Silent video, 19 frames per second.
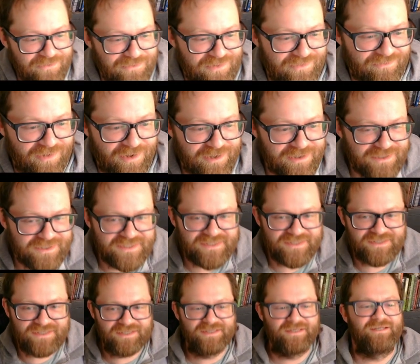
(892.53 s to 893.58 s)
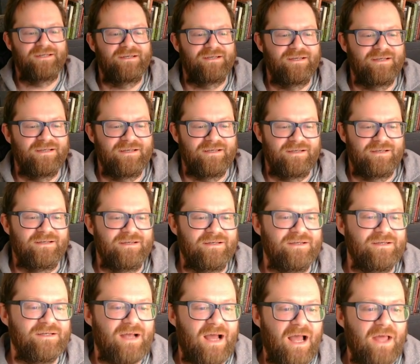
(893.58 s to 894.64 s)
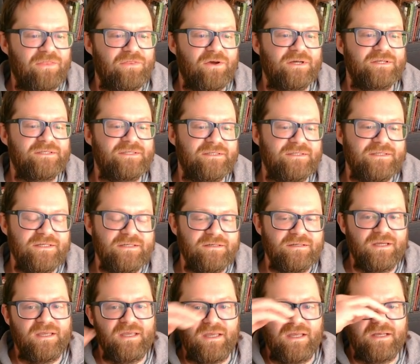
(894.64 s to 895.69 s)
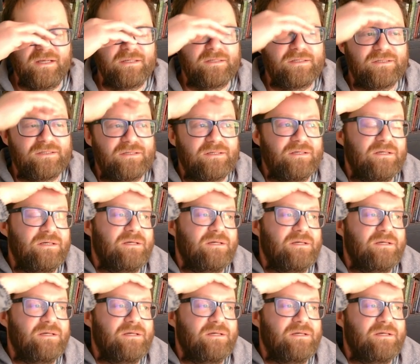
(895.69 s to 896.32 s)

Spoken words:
reverse. I thought steal a kiss